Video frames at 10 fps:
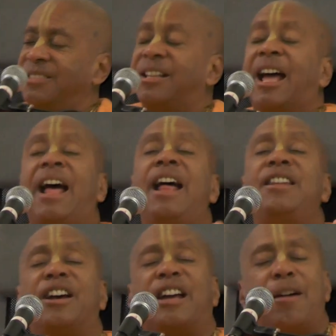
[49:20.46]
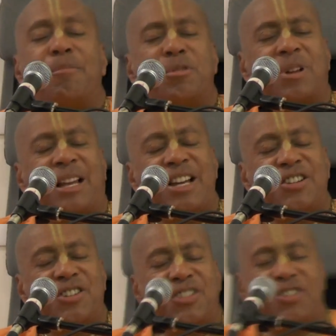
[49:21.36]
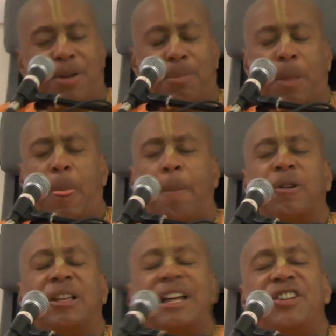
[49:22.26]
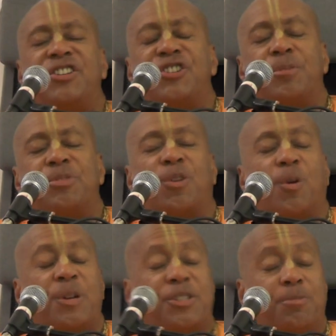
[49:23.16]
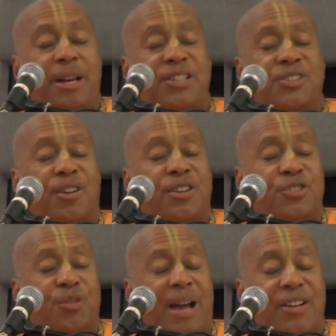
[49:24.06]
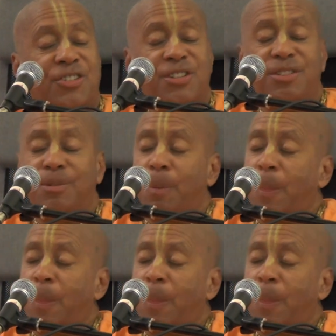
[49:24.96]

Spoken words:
Then there can be relationship. Relationships are always based on attraction.